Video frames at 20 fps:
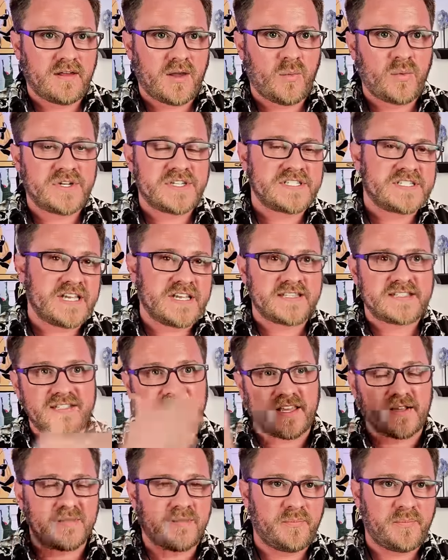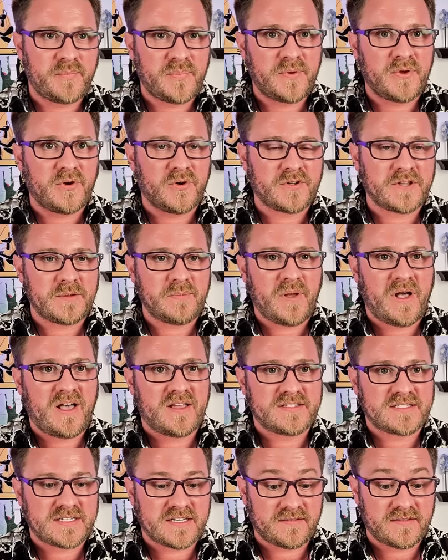wouldn't say it's like purely
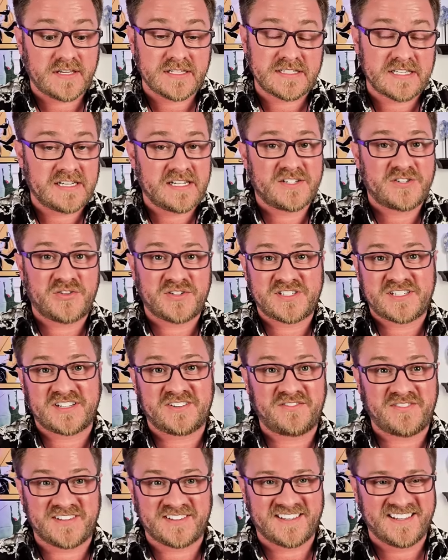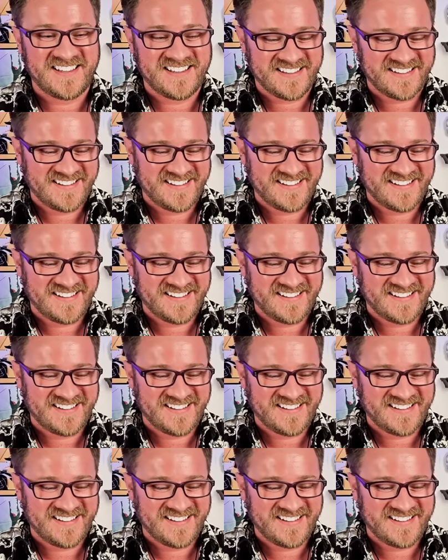positive. It's an interesting feeling.